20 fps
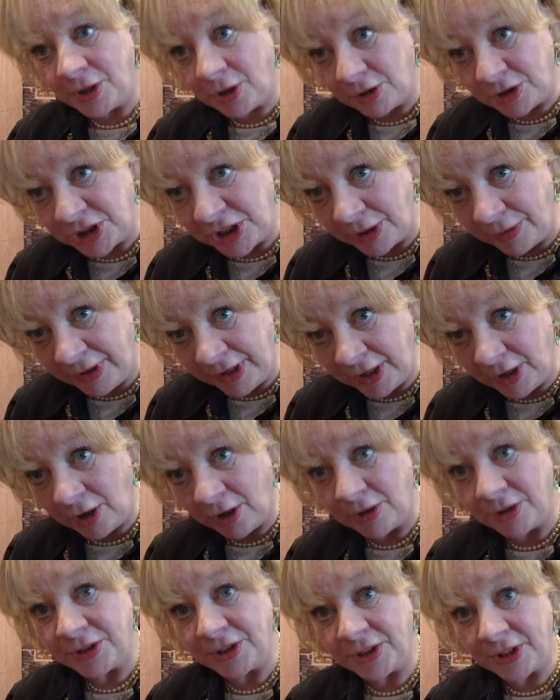our sherry
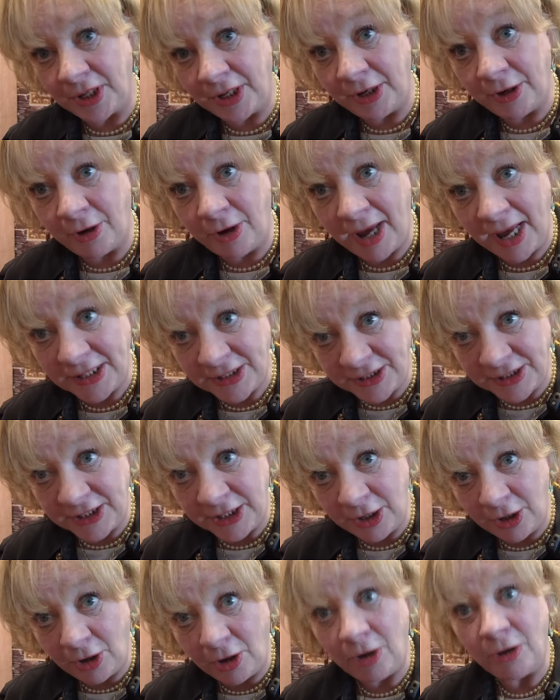casks, and our
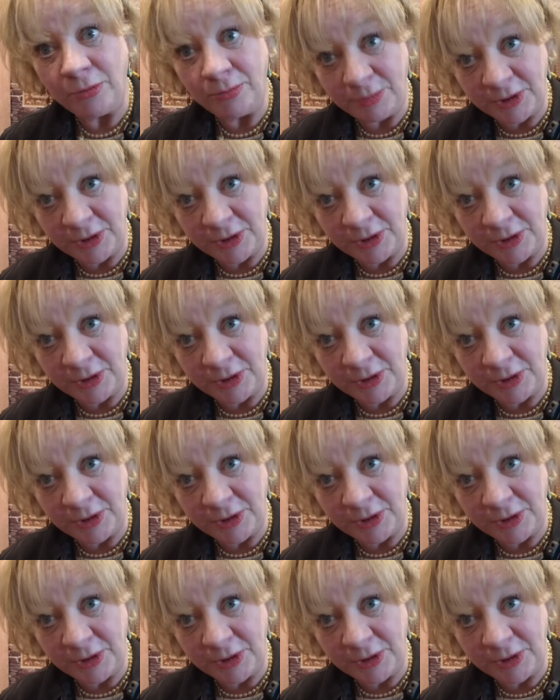STR,